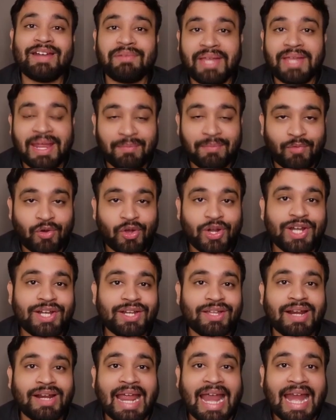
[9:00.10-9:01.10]
monitor
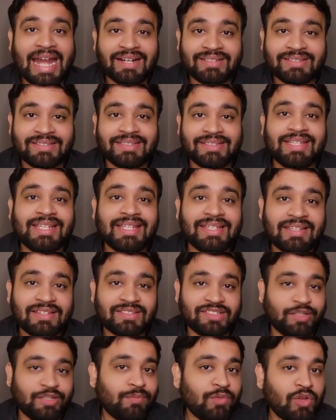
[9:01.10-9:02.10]
and see the
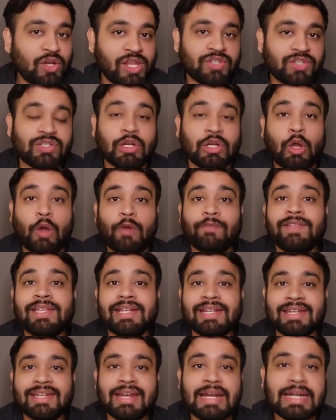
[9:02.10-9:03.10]
simulation of the
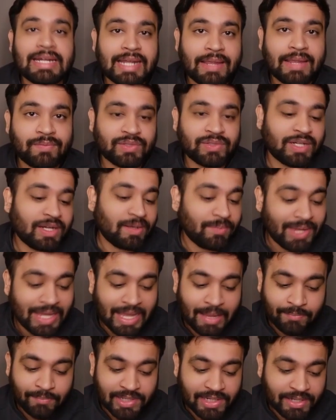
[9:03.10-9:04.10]
real-time streaming
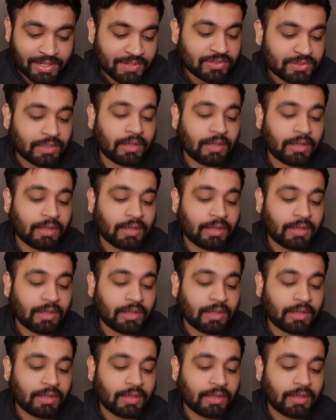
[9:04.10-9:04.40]
application.